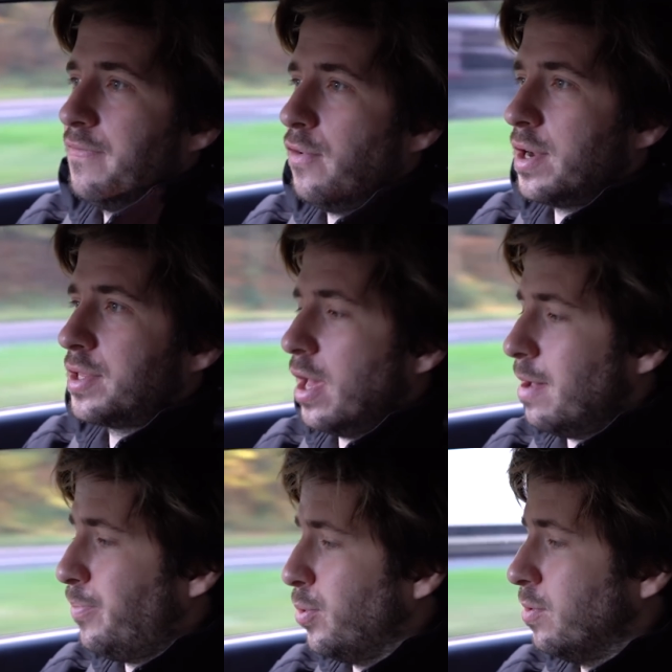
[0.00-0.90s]
For
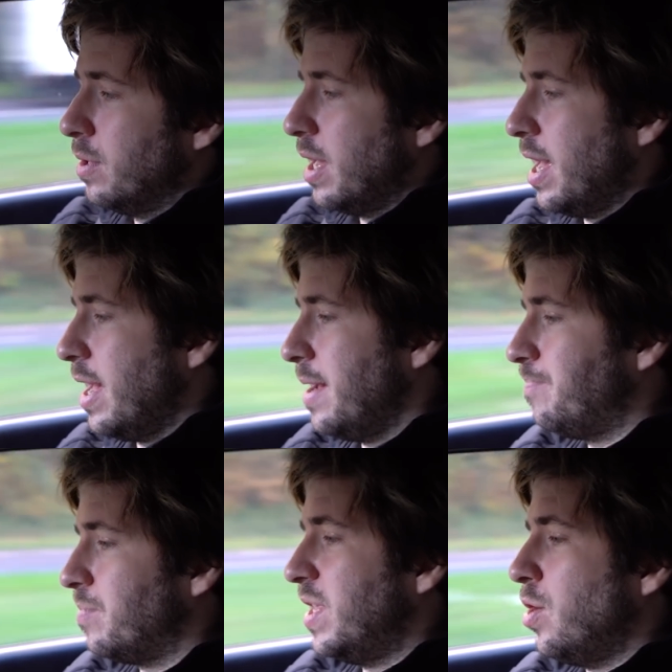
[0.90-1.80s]
example,
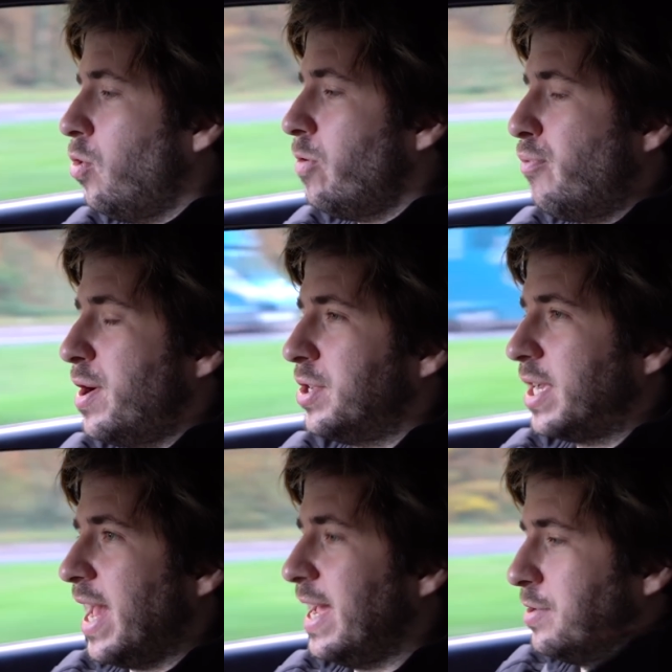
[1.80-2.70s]
the oil pressure
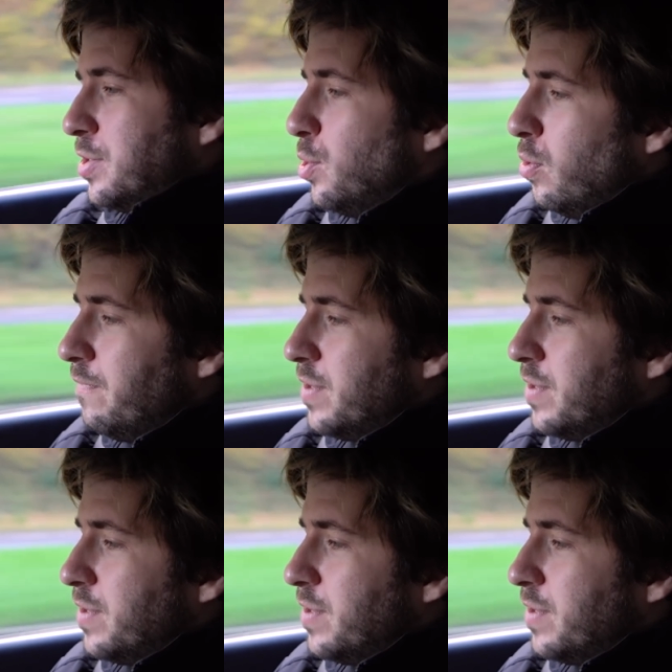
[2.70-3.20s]
gauge sort